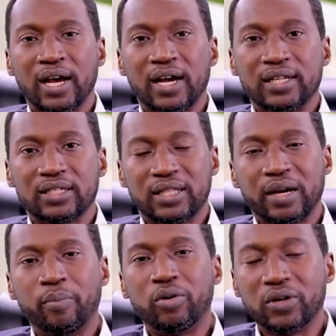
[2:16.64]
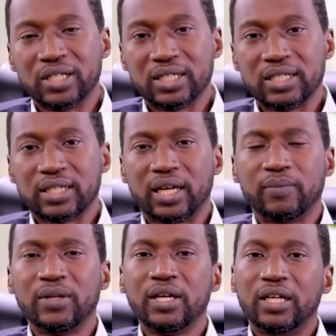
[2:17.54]
at that point in
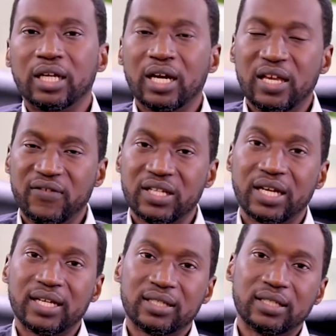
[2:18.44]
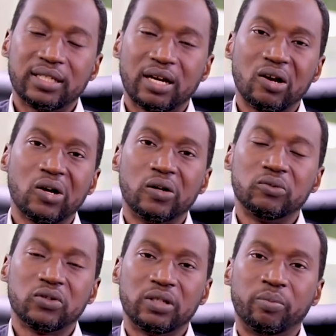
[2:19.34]
time now if it has now
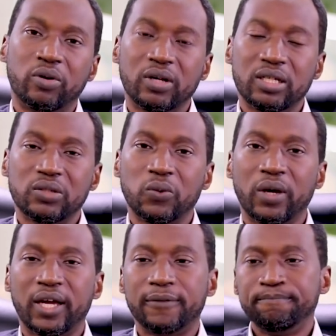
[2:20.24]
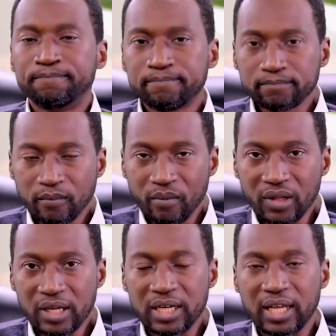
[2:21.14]
come to the point where
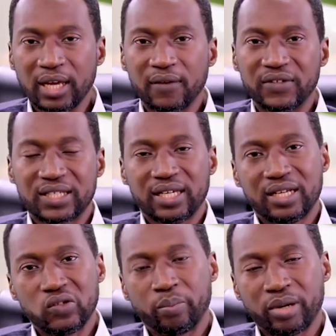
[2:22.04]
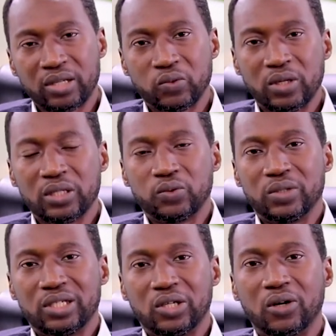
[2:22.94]
they have decided to part ways
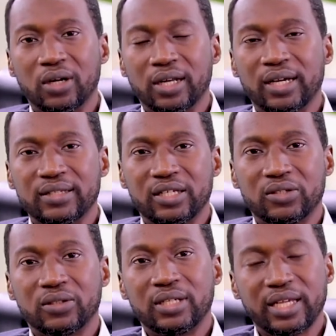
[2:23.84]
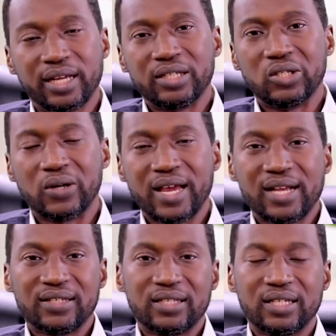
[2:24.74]
with your organization. Then your
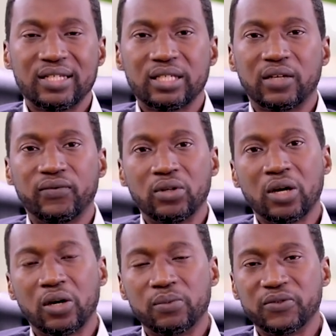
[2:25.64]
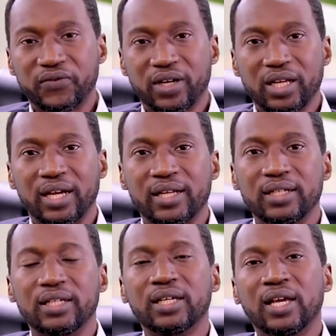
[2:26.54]
exit interview comes very
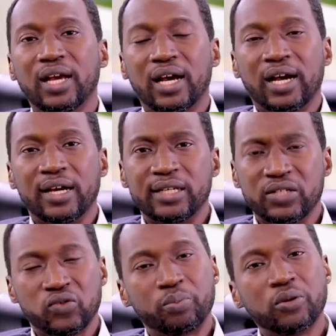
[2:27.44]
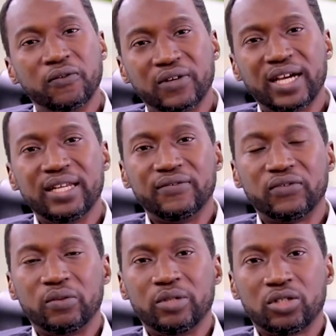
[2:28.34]
handy. Uh, this will provide
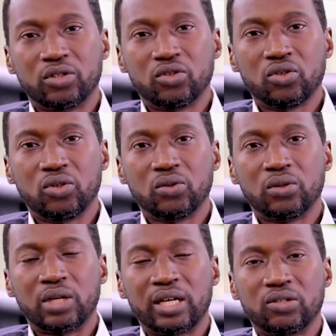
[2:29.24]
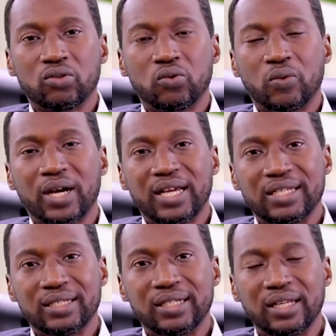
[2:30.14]
information to you as to why
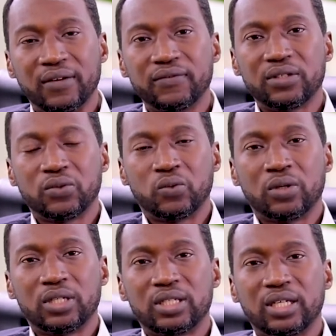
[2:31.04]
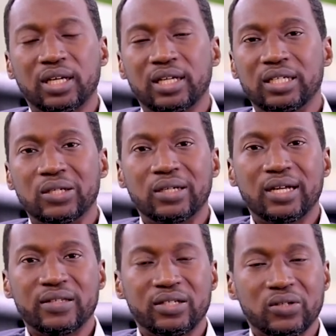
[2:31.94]
they left, what uh, the
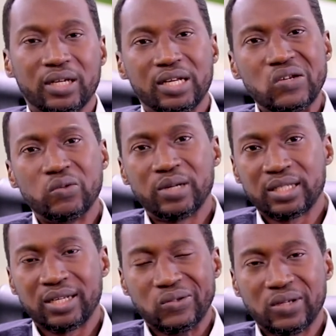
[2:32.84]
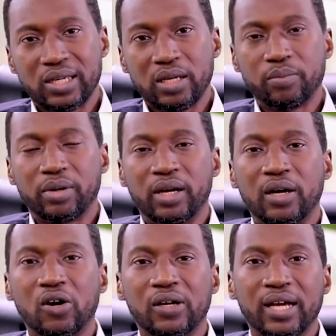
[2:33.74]
organization can do better to keep uh,
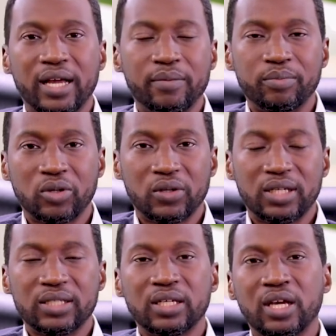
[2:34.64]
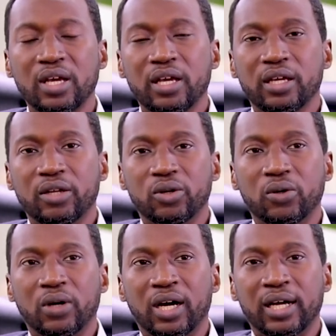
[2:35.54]
other employees, you
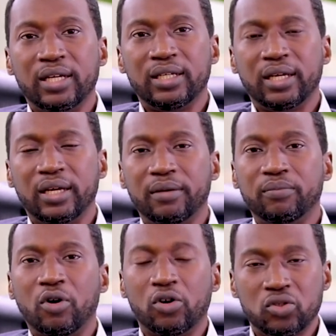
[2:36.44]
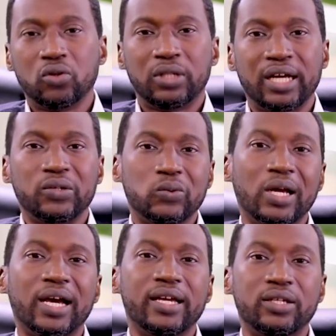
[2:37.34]
know, and um, also that will
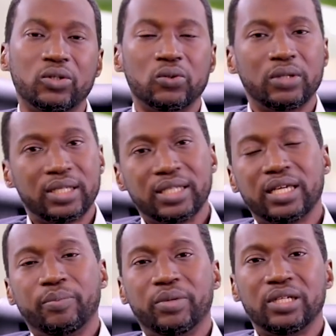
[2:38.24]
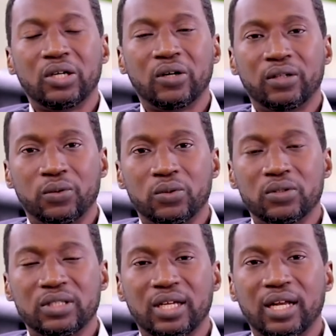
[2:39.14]
guide you in keeping the other
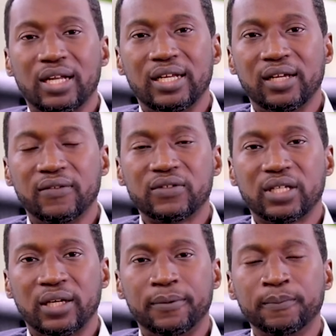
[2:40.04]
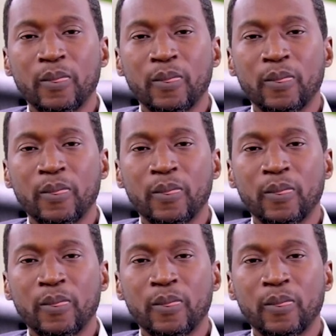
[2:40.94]
ones that are left uh,